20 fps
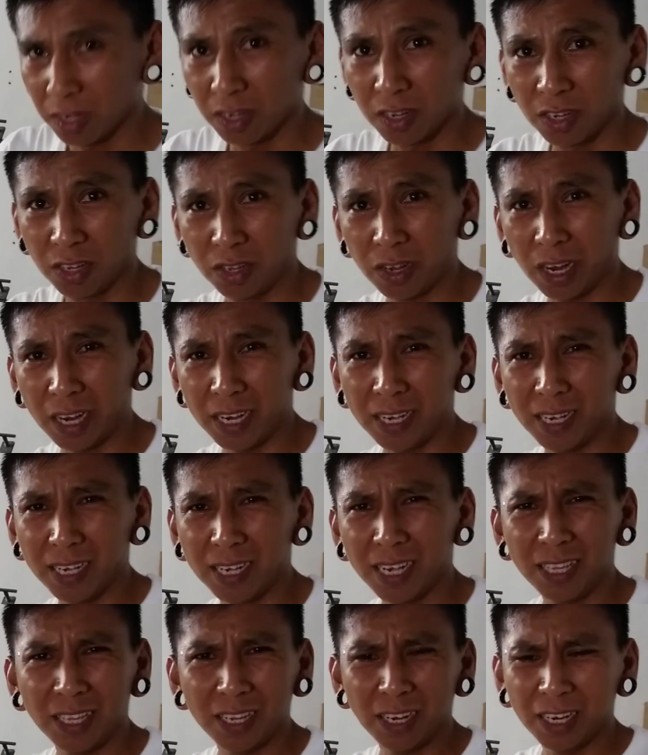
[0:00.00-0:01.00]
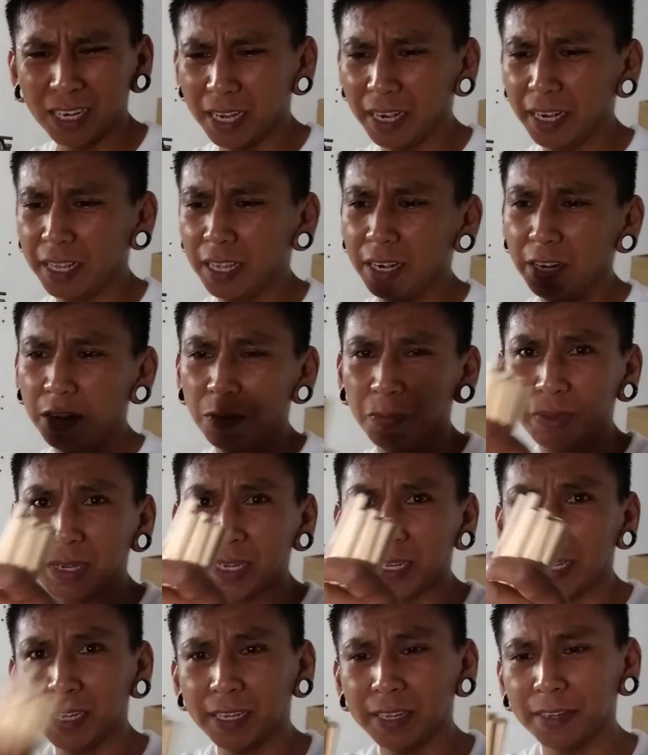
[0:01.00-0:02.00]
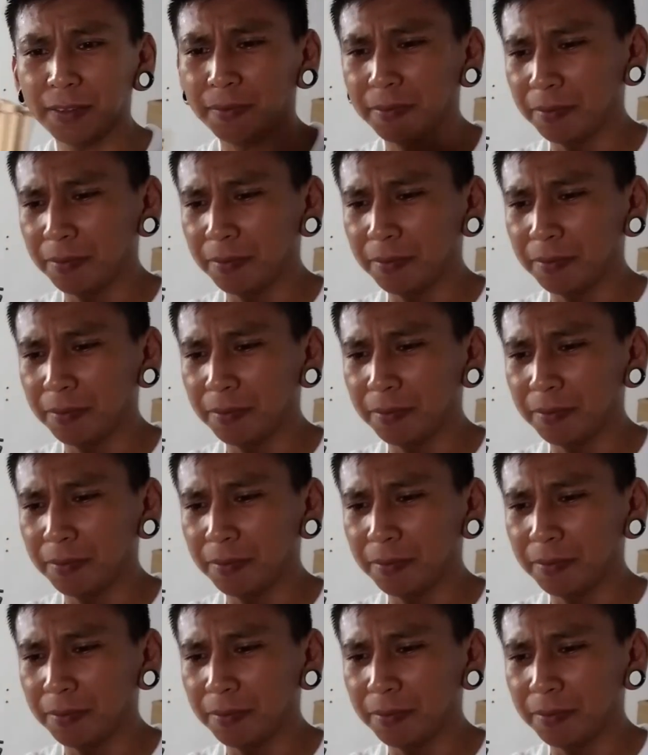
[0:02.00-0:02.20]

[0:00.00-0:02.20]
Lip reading: so I got done cutting the little pieces.